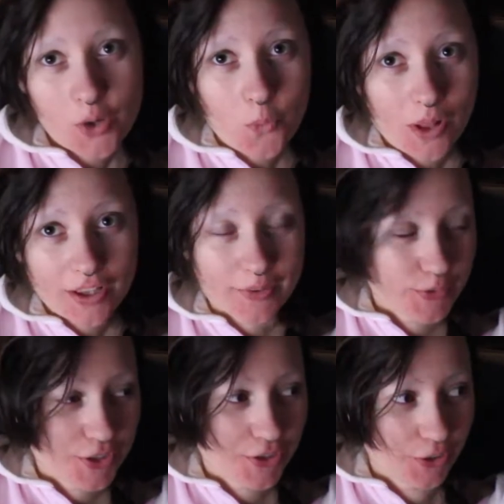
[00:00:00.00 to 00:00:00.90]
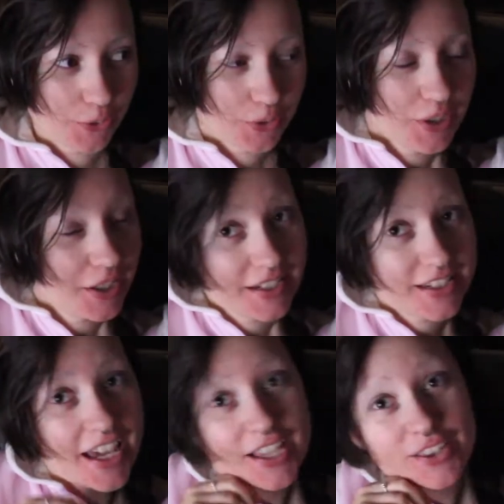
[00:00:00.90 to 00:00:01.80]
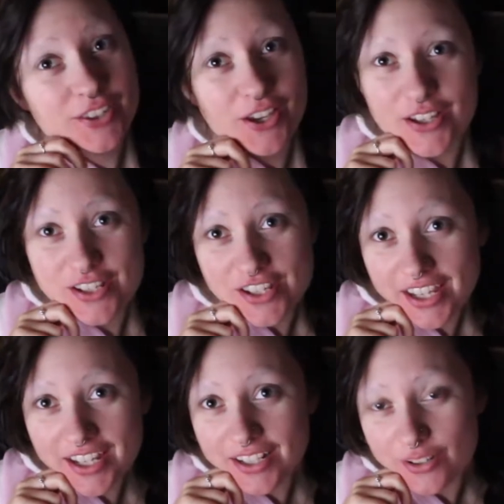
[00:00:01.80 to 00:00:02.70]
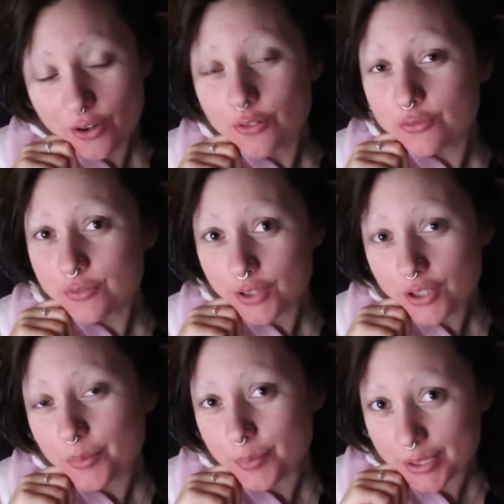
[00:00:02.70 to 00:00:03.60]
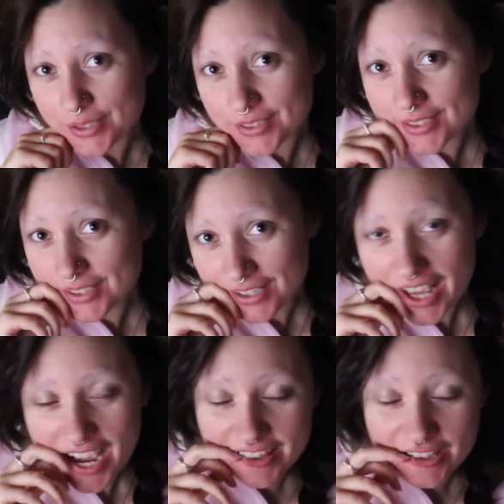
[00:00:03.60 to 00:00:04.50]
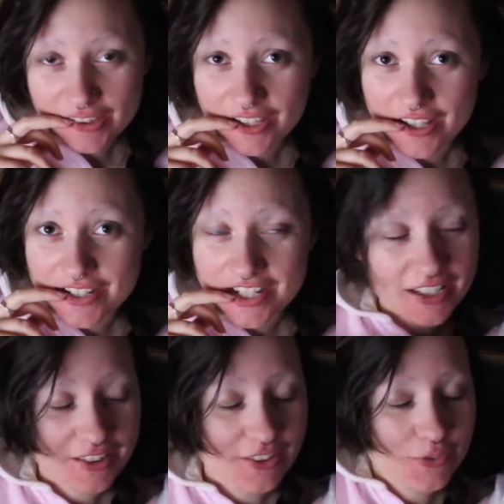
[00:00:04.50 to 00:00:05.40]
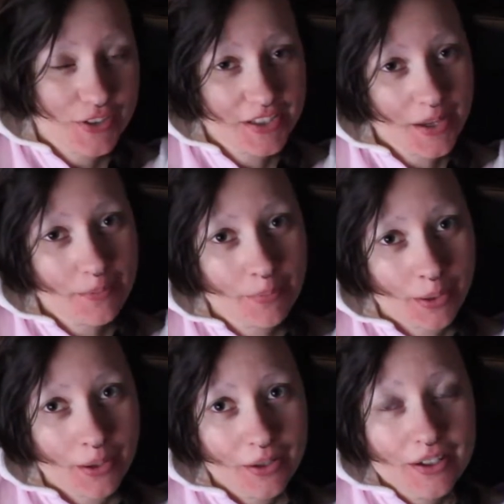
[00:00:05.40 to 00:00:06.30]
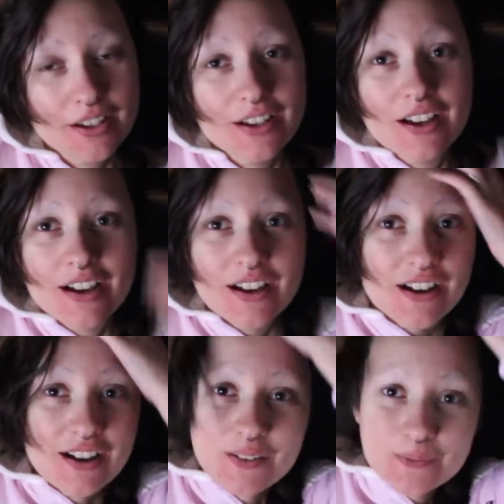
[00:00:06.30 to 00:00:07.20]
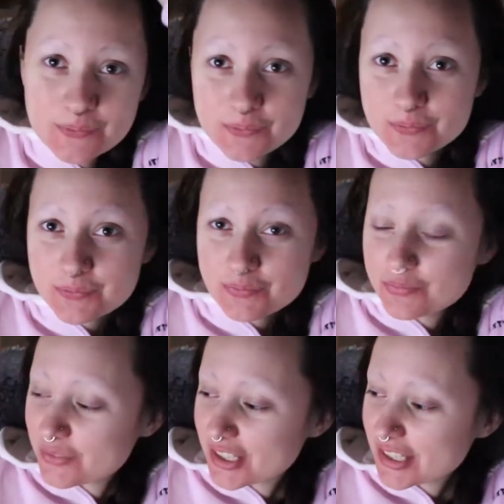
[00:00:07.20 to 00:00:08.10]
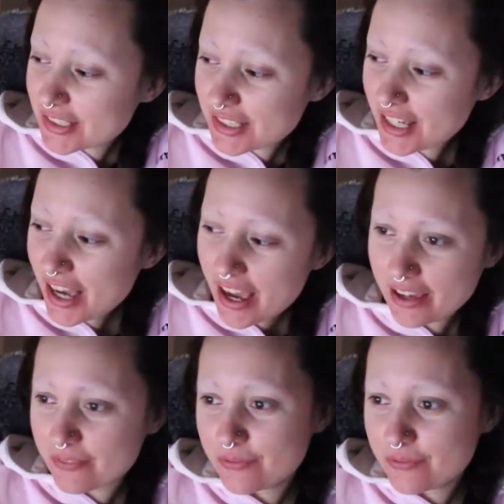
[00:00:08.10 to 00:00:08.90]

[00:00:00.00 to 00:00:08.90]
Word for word: Welcome to day 13 of Vlogmas and the 13th of December. Yeah,